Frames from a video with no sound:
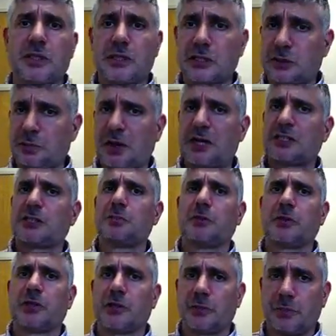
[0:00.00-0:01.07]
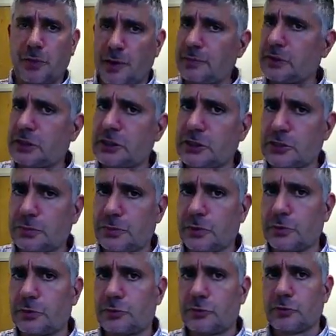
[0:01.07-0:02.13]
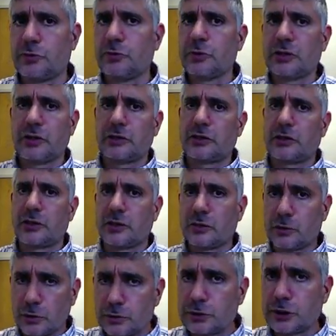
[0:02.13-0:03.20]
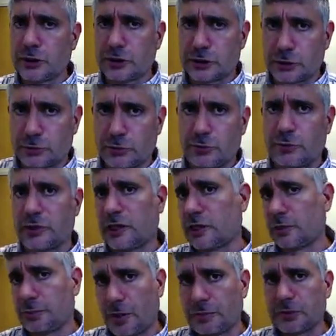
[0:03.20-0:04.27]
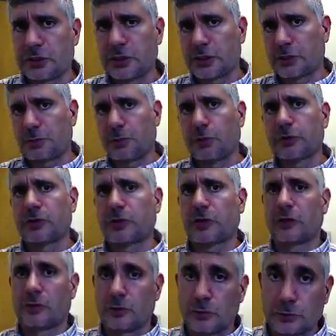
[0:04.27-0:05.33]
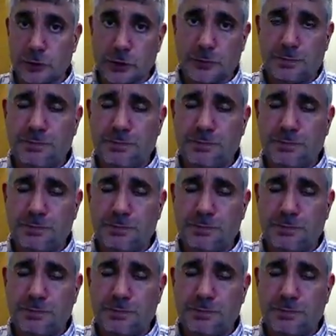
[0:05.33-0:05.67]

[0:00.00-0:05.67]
It's possible that the premises are both true and that the conclusion is true and that the premises support the conclusion.